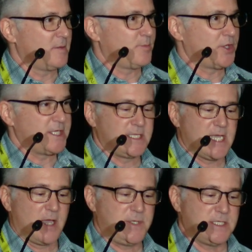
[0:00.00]
putting in the
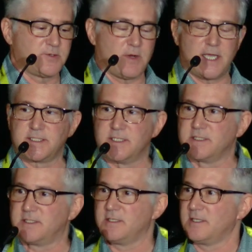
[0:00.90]
IP
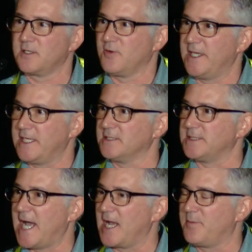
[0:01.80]
addresses, creating the
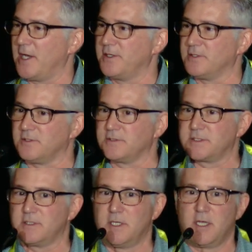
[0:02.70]
lag bundles,